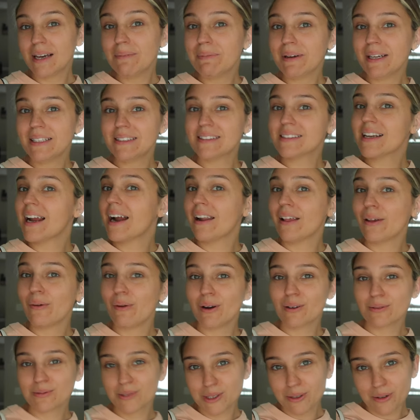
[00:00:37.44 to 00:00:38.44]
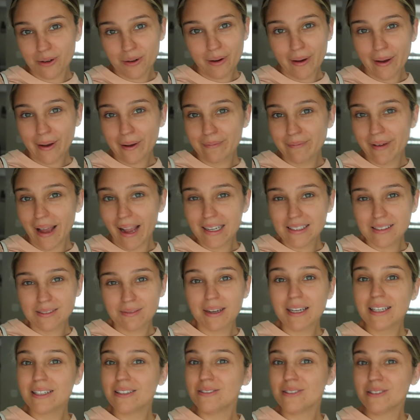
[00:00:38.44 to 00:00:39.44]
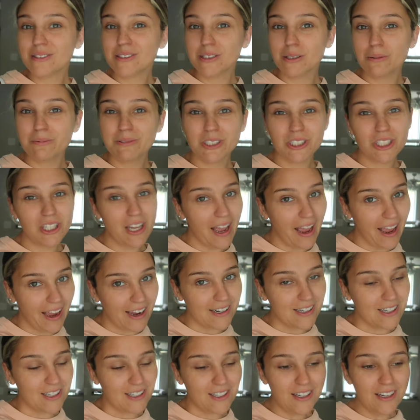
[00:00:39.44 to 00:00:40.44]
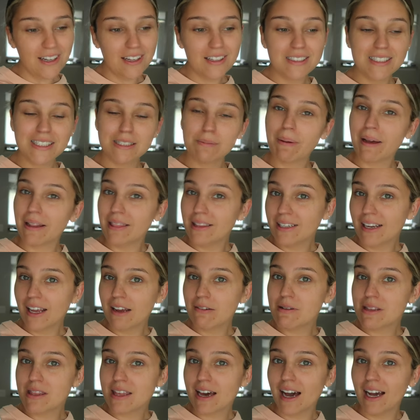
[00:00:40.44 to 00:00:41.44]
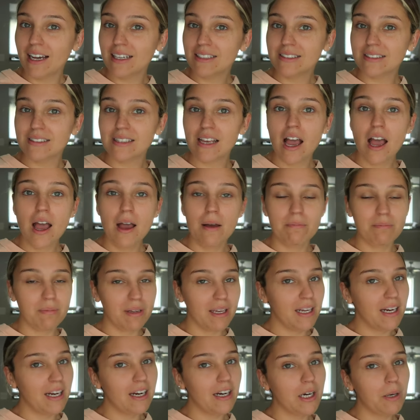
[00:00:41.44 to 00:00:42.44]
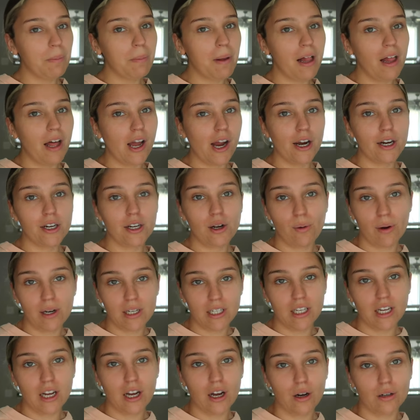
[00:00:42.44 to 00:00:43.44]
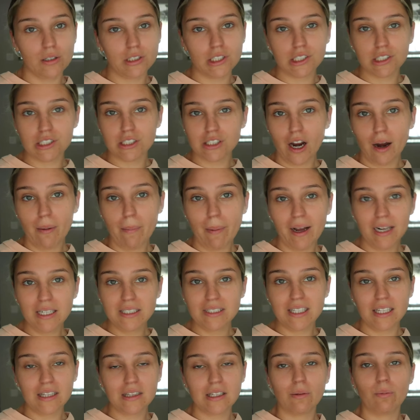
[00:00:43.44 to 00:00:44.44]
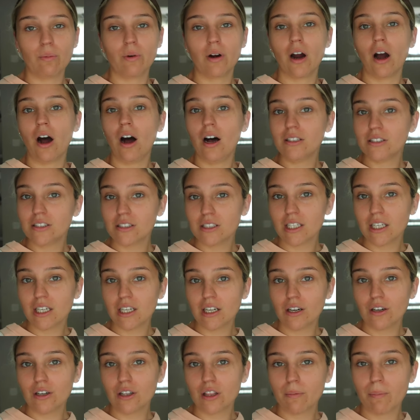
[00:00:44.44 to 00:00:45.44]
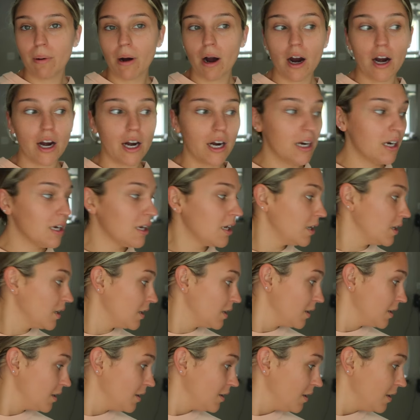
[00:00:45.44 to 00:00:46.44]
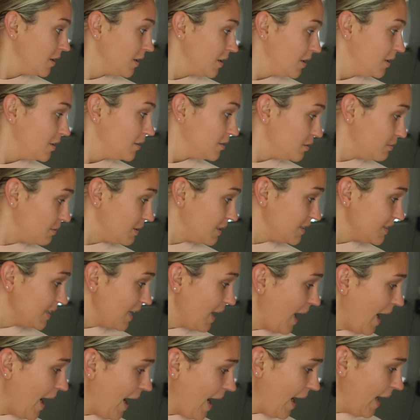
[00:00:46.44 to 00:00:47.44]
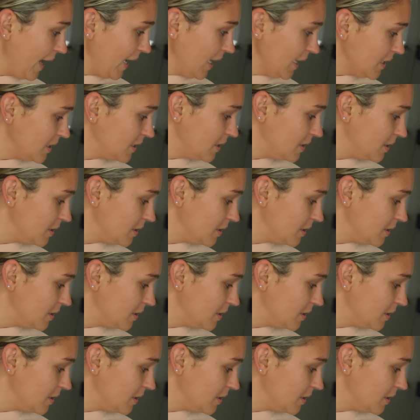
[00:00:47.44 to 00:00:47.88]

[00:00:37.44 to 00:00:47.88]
up? It's Natalie. Welcome to or welcome back to my YouTube channel. Spend the day with us. Me and Arabella are going to go to Starbucks and then we're also gonna go to the park. Do you wanna say hi?